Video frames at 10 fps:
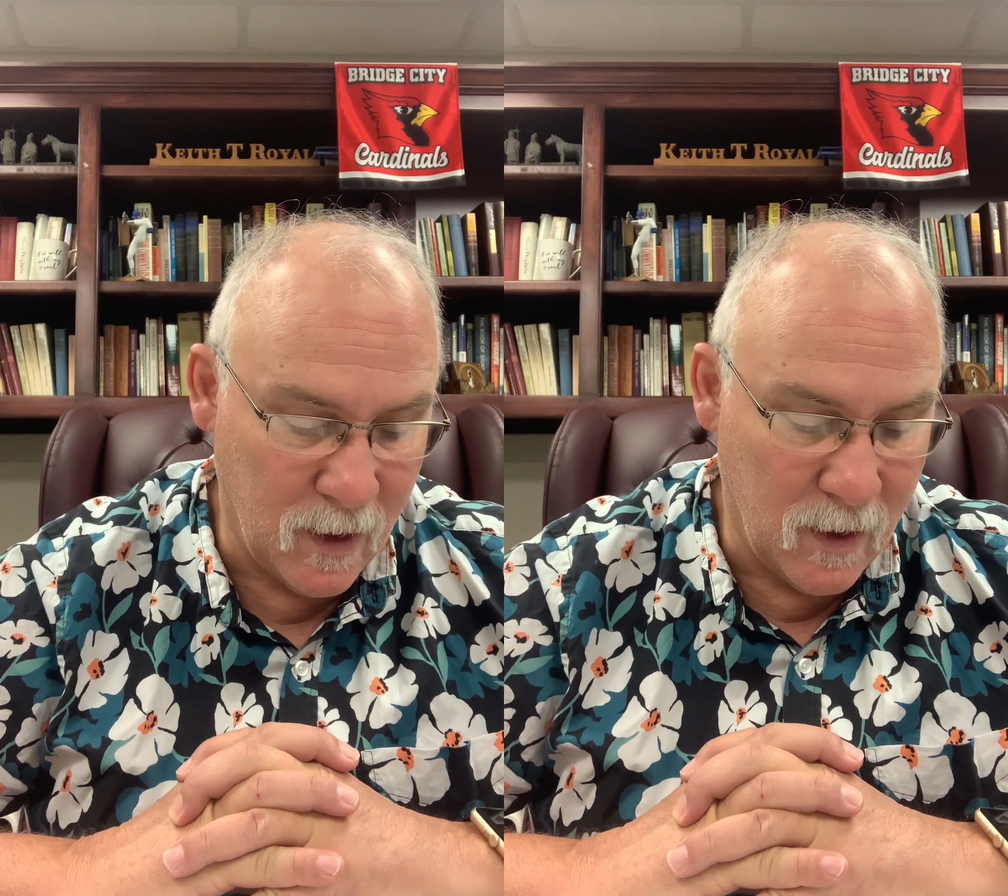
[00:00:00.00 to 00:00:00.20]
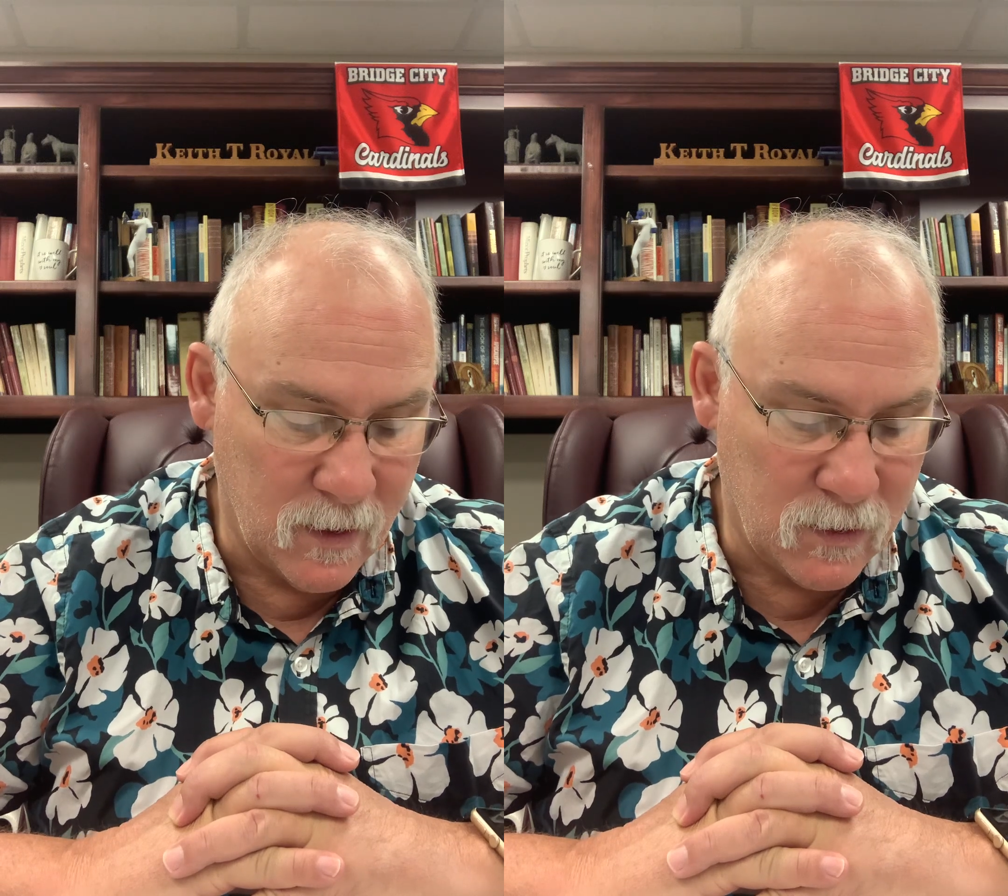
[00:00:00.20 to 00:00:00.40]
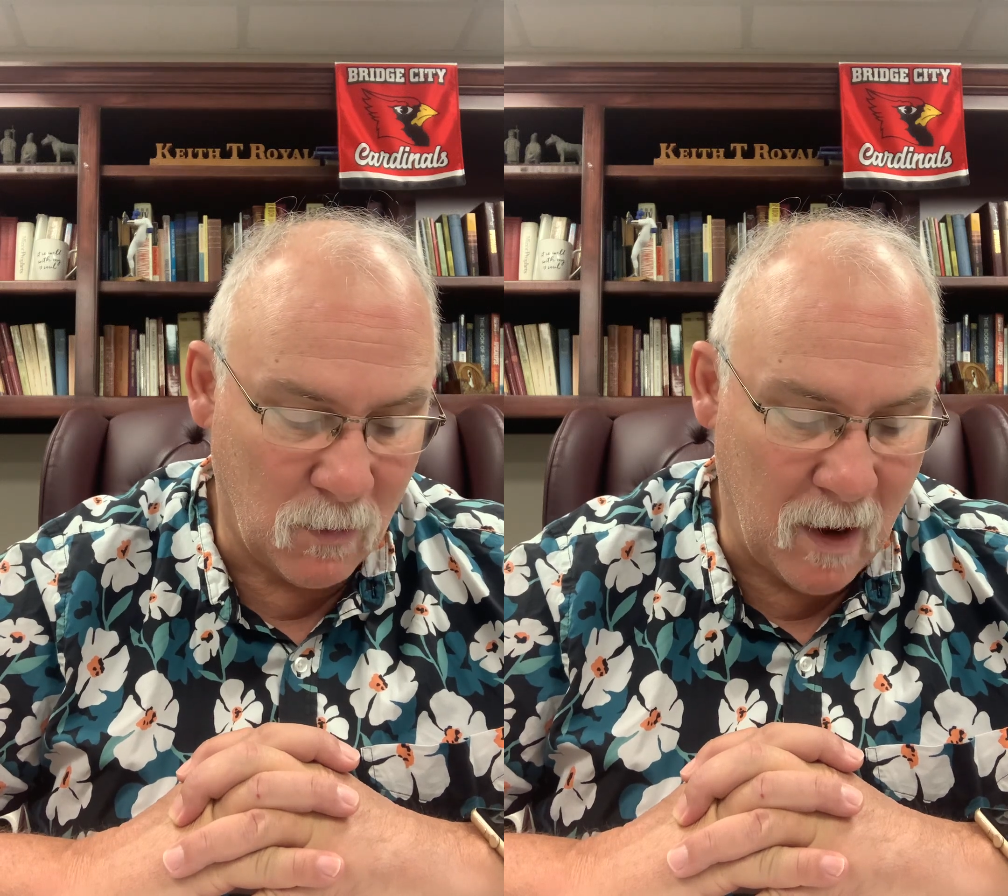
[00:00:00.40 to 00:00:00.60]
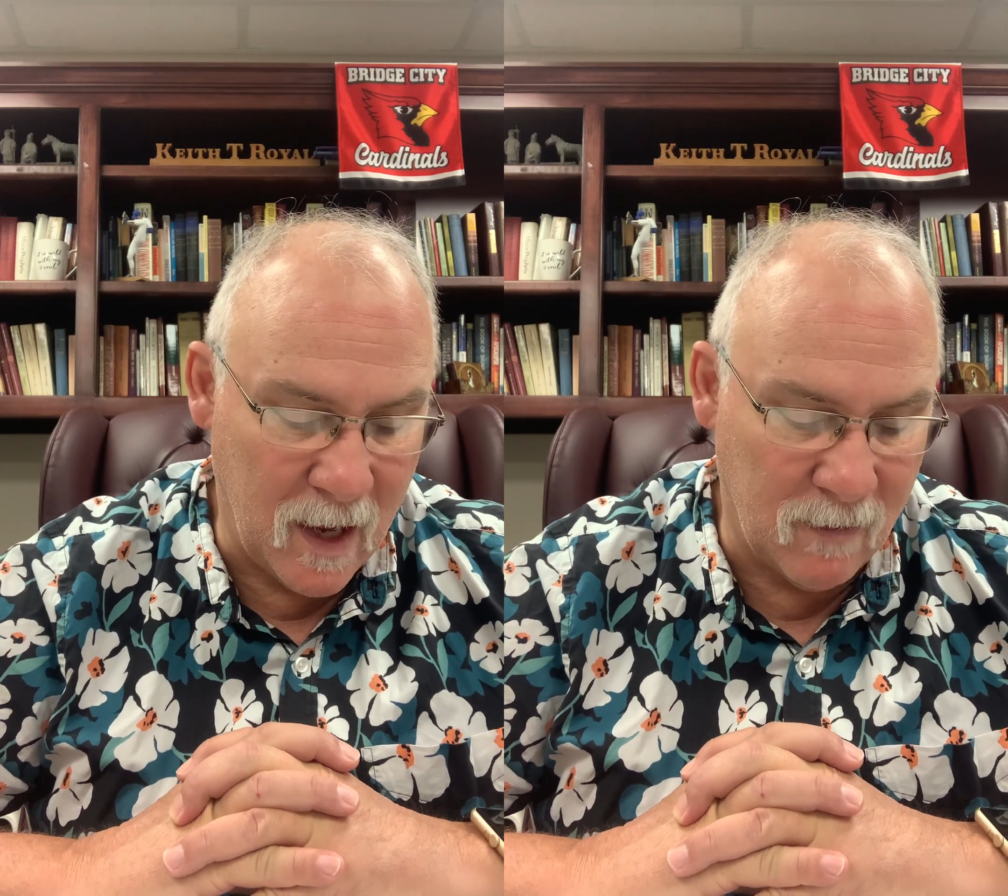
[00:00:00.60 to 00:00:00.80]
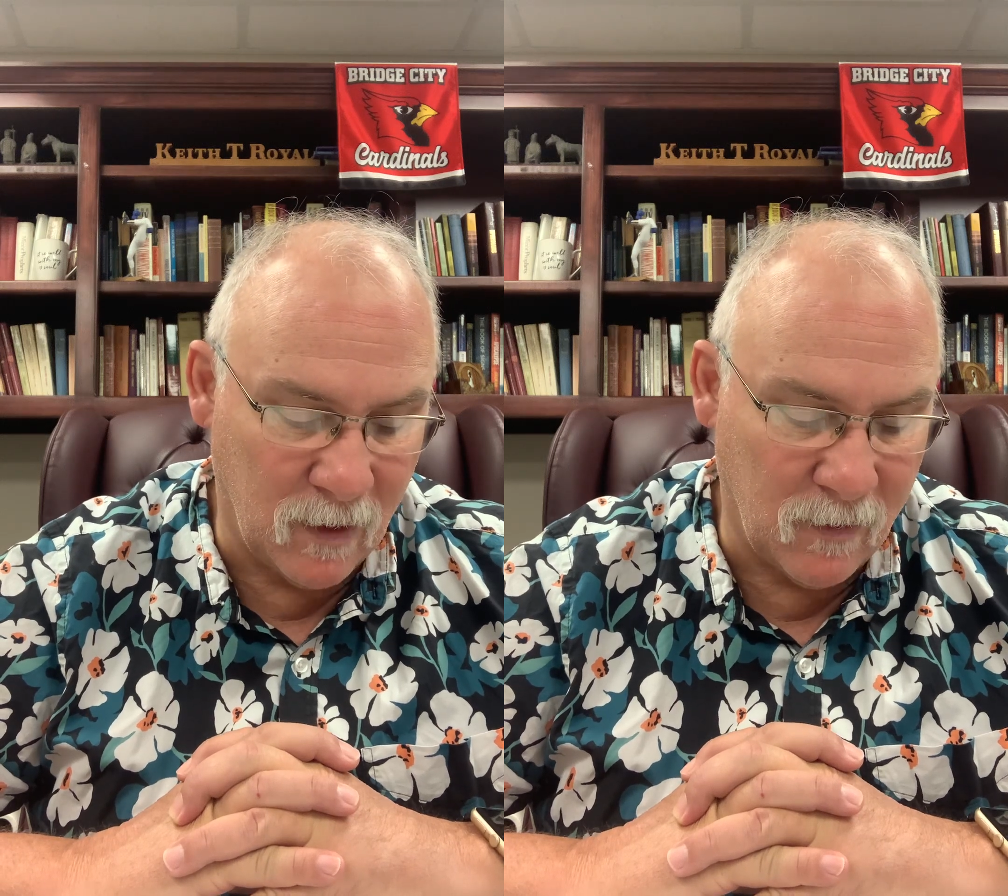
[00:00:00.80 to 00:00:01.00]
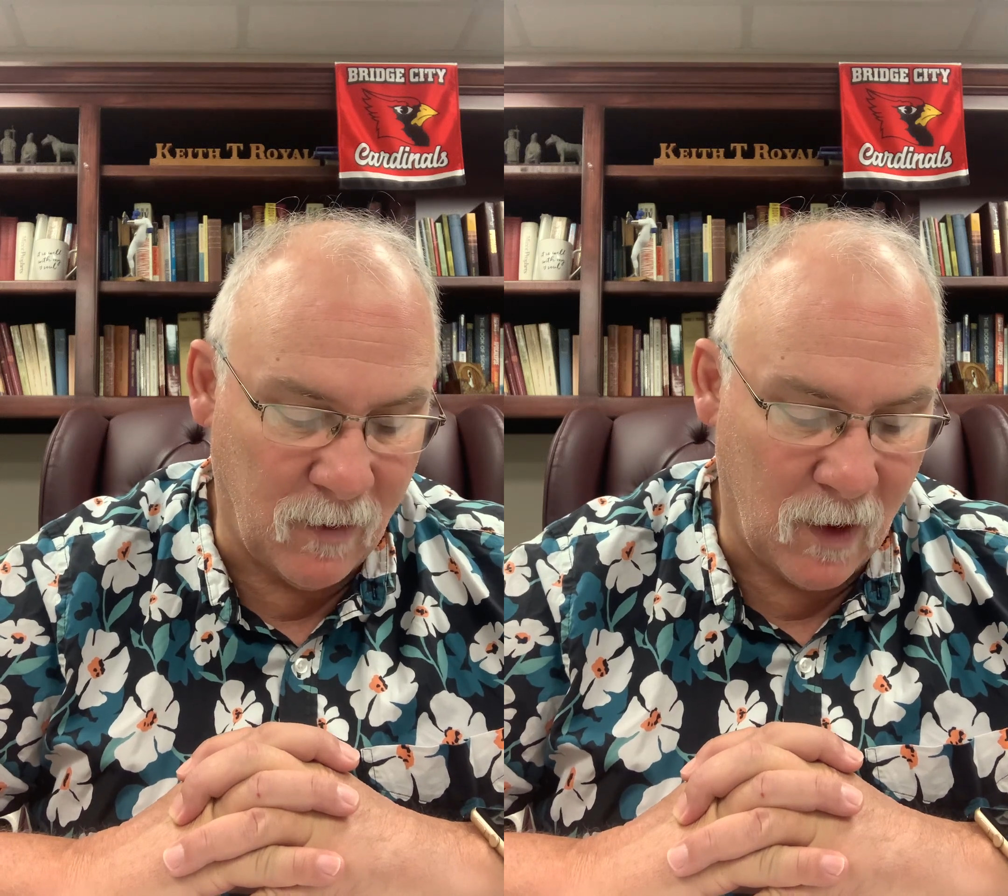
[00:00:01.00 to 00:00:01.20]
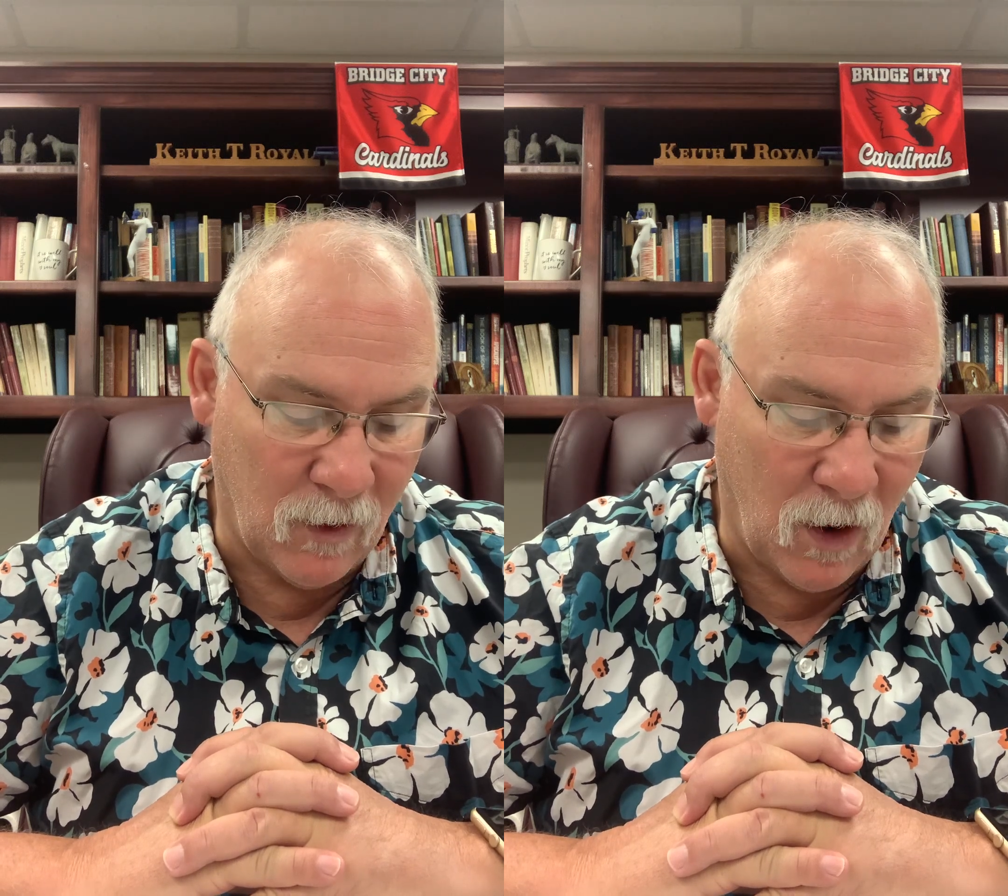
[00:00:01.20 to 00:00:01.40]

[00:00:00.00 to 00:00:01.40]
So my heavenly Father